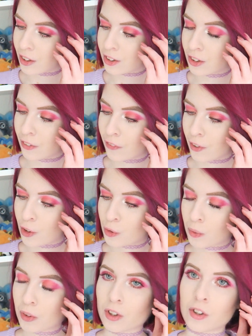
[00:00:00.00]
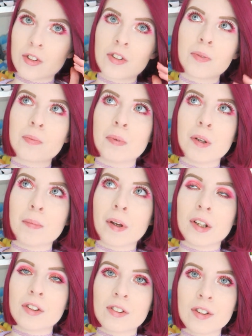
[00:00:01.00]
It's actually the first one that's been
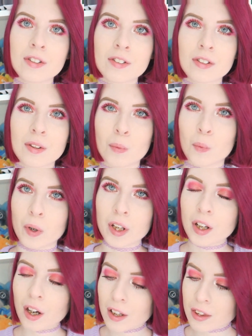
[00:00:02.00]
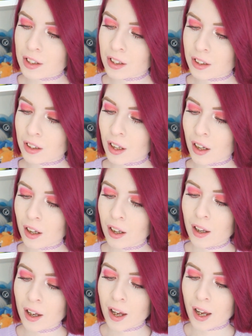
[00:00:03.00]
made since the Wii, I think. Yeah,
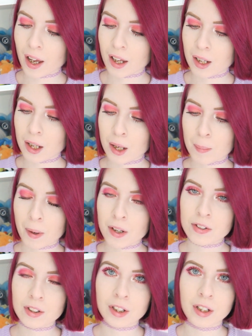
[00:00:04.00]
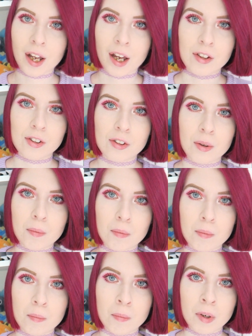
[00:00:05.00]
and it basically has
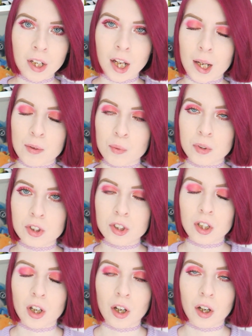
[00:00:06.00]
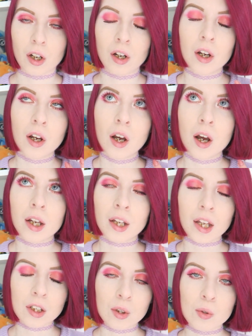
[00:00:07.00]
mini games which
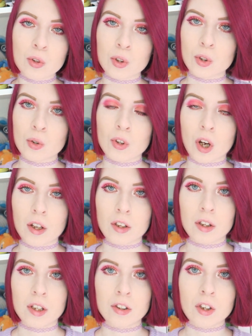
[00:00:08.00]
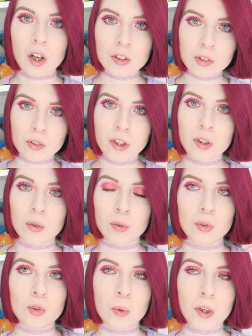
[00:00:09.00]
get you to use either the touchscreen, or
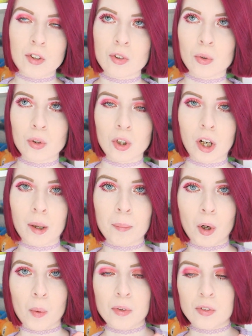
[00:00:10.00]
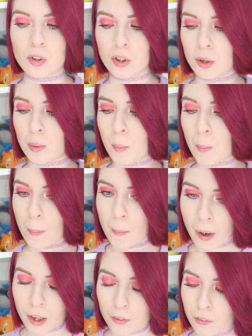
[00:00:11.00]
you twist, or you like blow into the
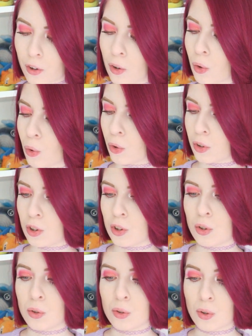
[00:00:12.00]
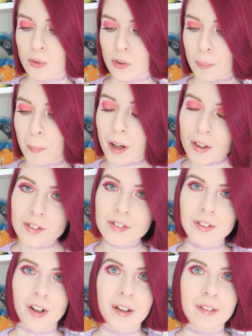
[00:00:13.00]
microphone, or you use the buttons,
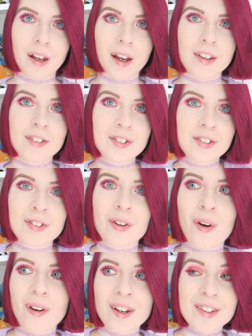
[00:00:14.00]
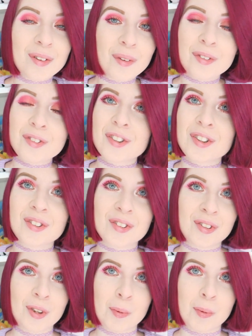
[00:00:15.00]
and like, yeah, it's honestly just